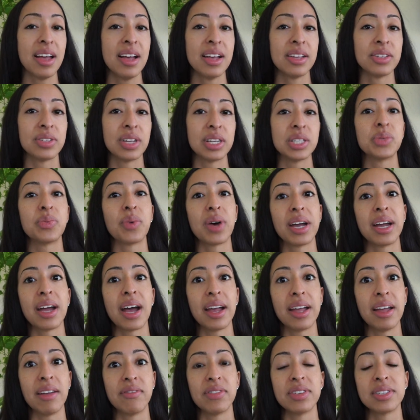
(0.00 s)
So that's why I
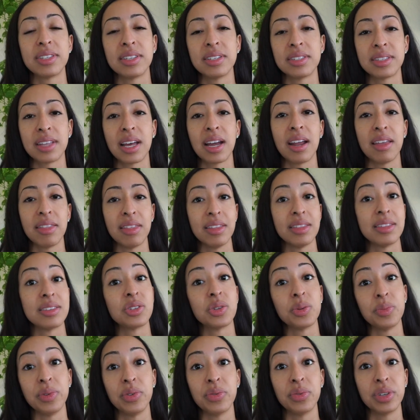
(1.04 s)
emphasize that I think this
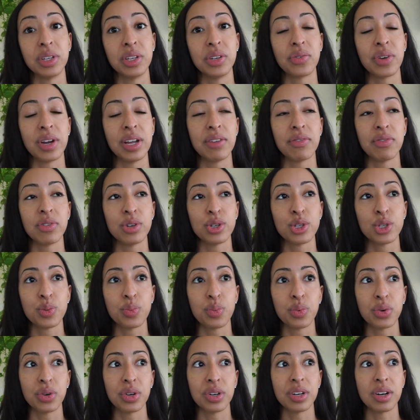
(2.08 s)
will be really great for a
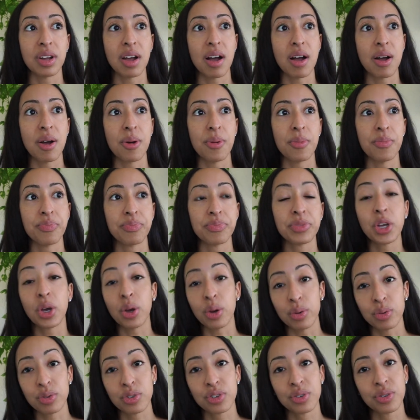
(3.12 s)
sport
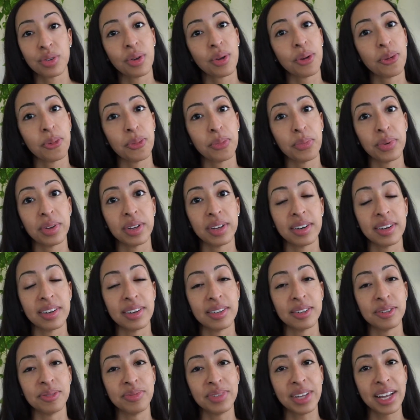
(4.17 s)
coach. But
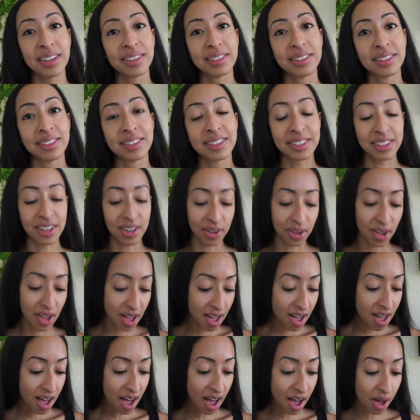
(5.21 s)
yeah, So
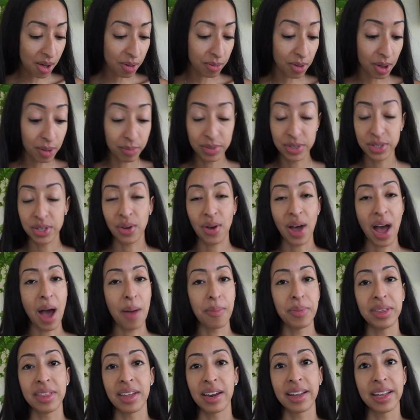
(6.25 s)
I'm so
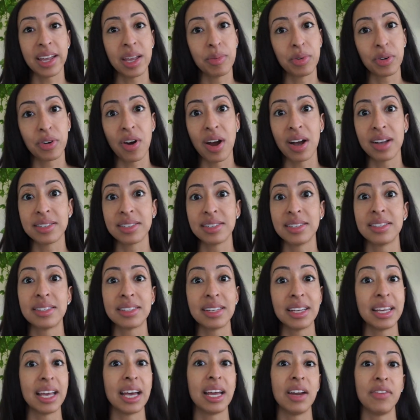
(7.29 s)
happy that I came across this.
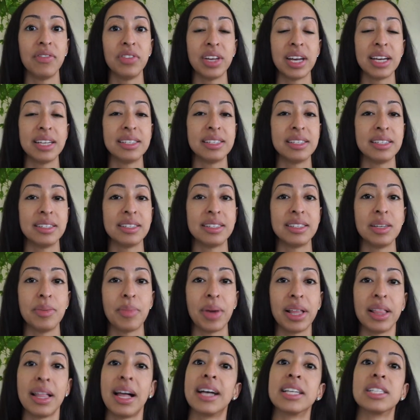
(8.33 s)
Again, if you guys didn't see
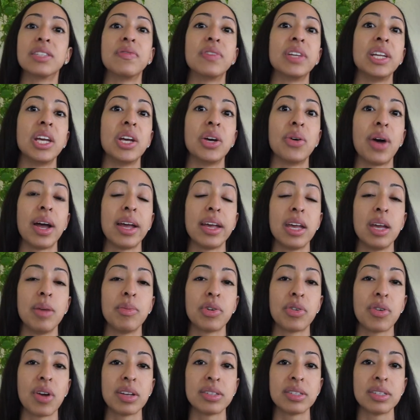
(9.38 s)
my last video, I came
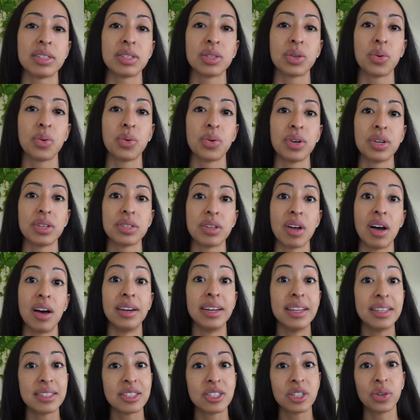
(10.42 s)
across this course on
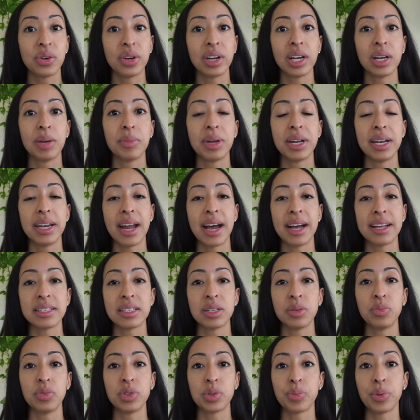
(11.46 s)
Instagram.
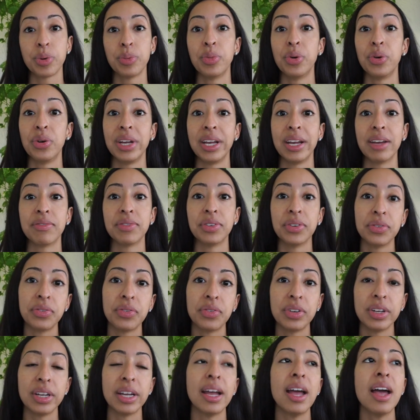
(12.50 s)
NASM was promoting it for
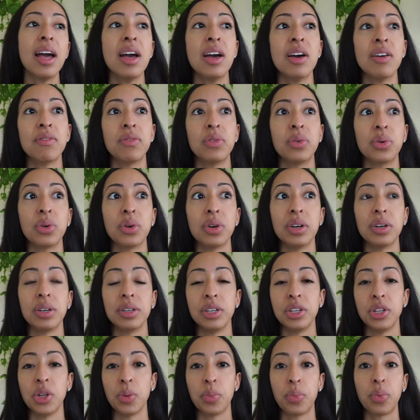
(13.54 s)
free for,
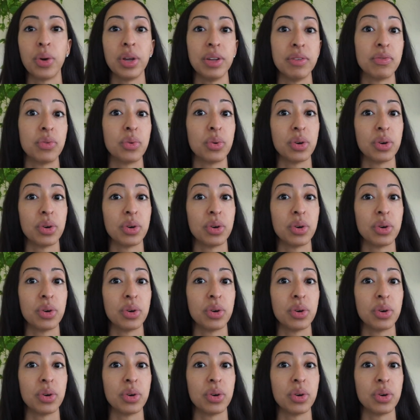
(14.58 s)
you know, 0.4